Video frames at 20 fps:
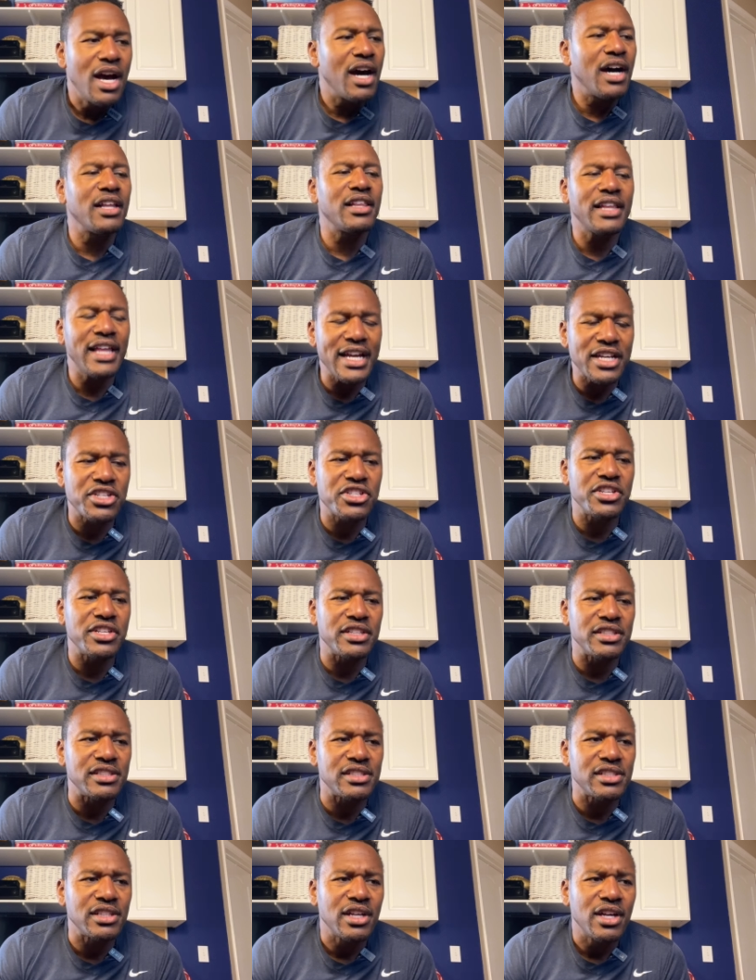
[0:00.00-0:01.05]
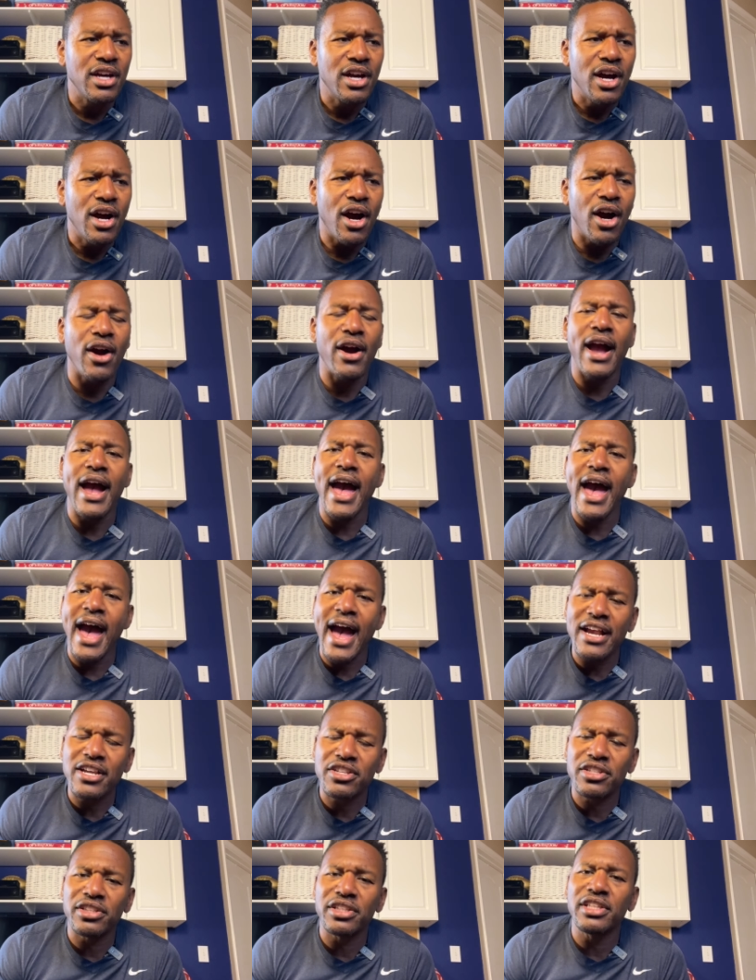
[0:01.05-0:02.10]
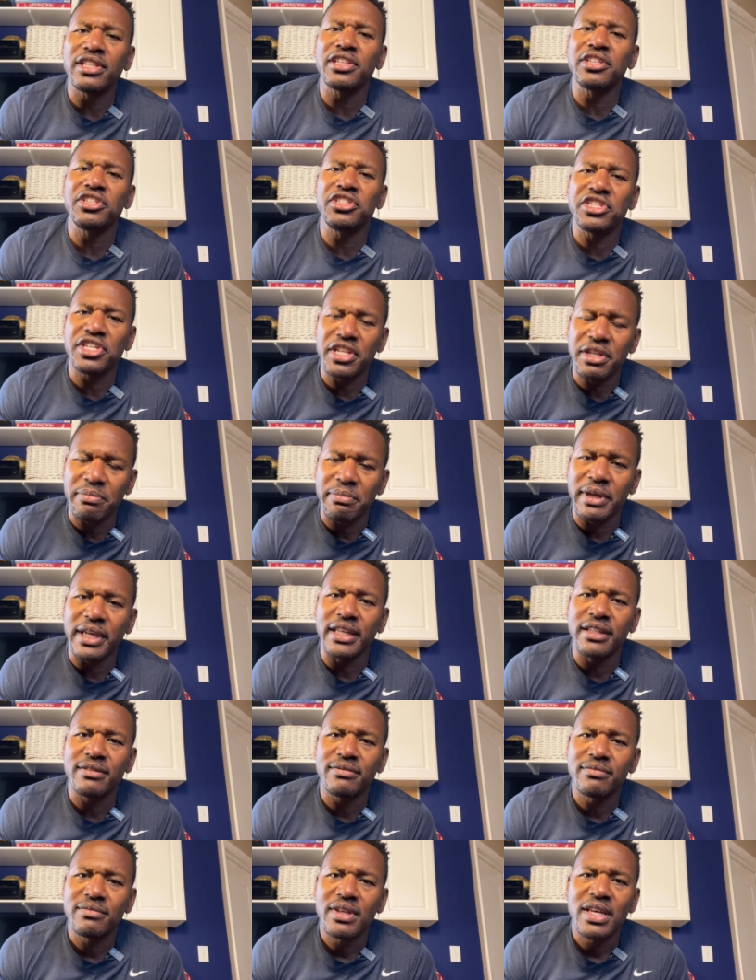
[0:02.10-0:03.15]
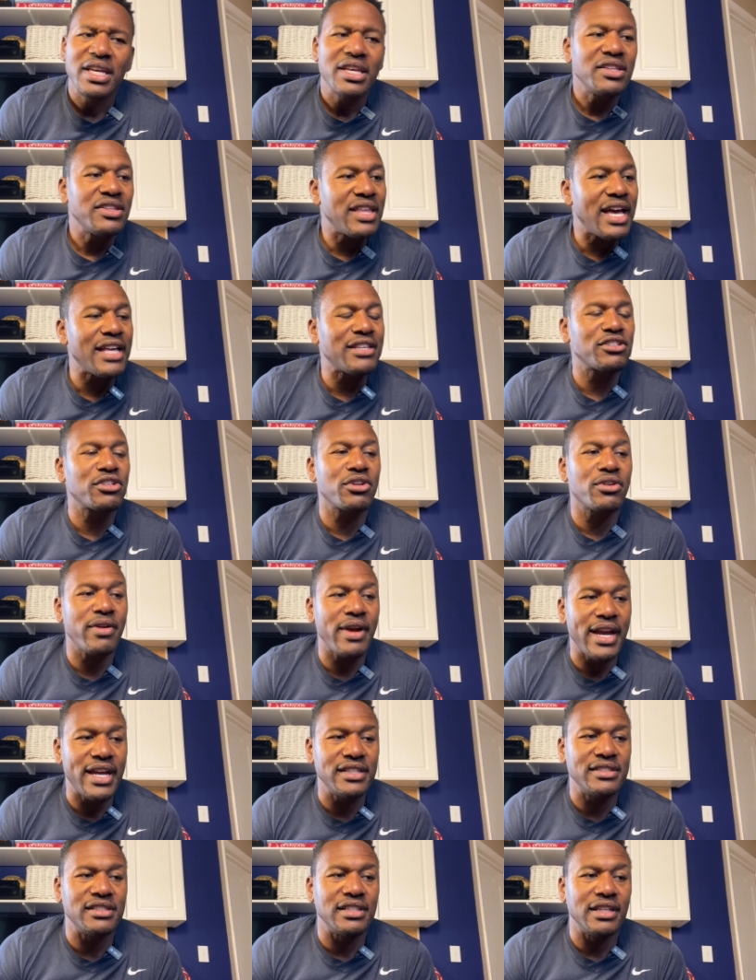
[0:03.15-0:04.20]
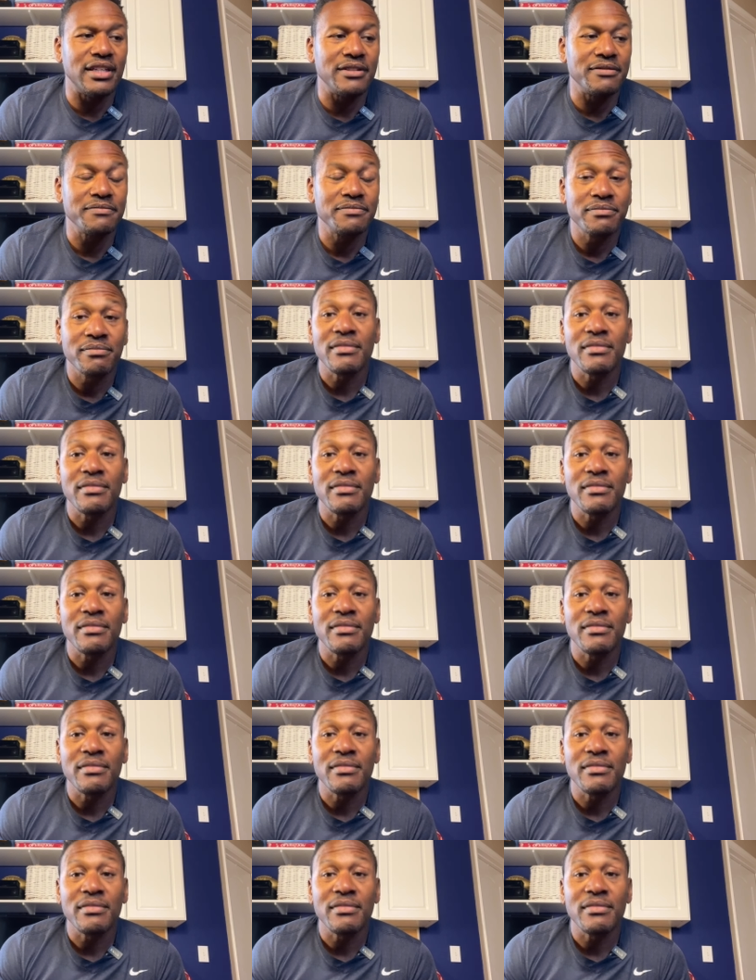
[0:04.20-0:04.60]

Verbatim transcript: Elections are actually legitimate. That's crazy.